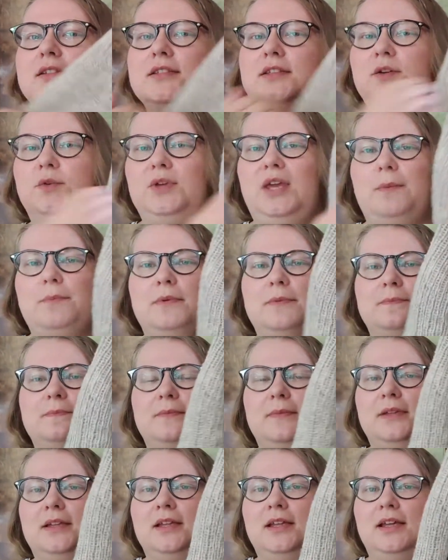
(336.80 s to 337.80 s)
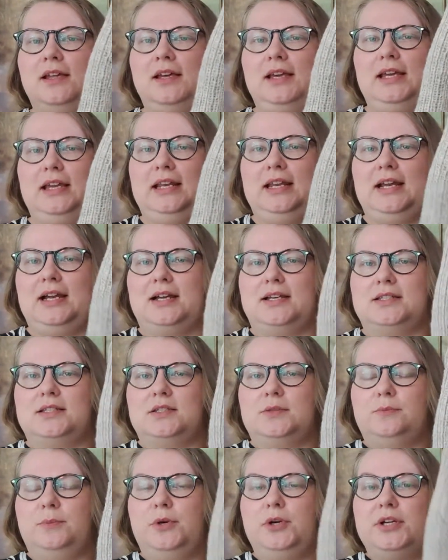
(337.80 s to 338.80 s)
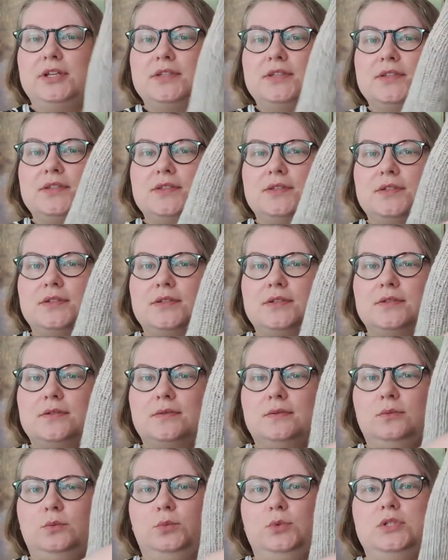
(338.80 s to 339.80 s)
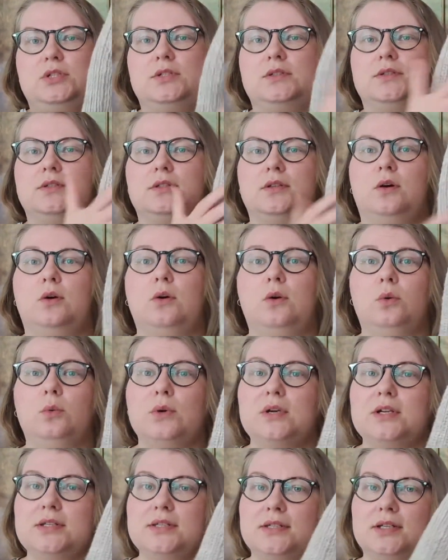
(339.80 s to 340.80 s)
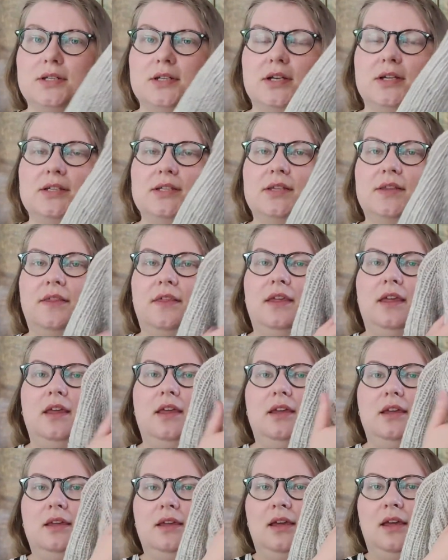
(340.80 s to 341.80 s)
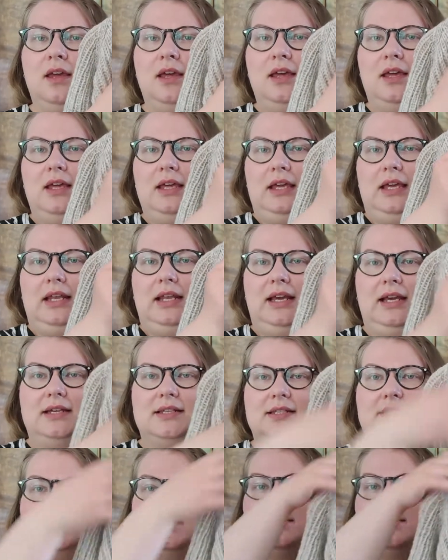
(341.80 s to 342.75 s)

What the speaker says: So yep, it has pockets, which is always a nice thing. It has